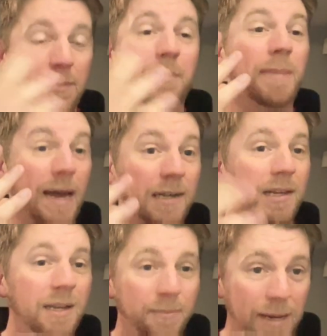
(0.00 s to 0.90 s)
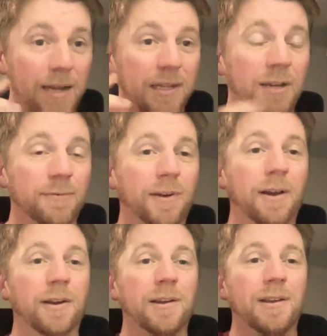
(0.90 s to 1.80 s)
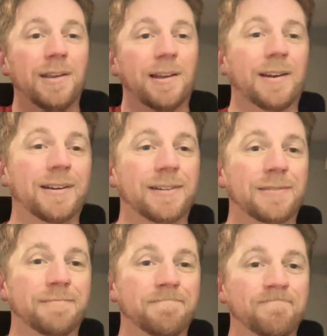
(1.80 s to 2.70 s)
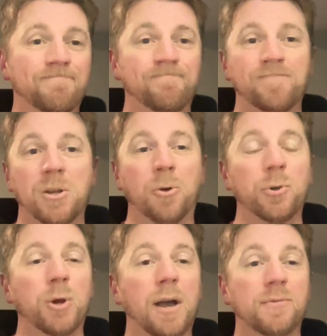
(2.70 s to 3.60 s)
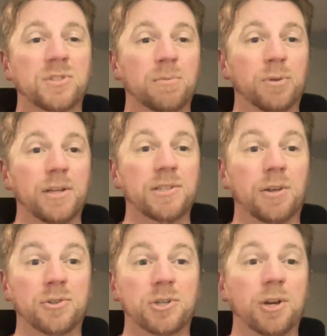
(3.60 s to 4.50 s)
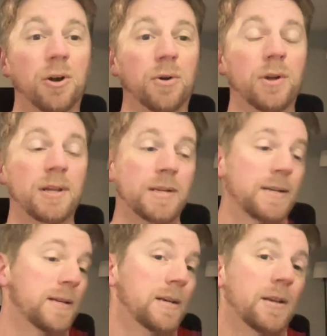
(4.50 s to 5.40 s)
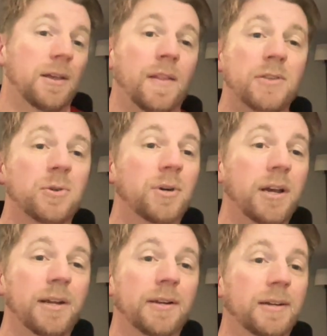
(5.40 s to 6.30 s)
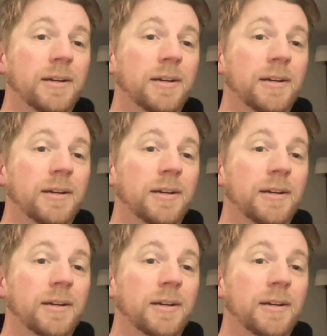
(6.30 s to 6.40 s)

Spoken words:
badly on fire. You have someplace else to go, and that's okay.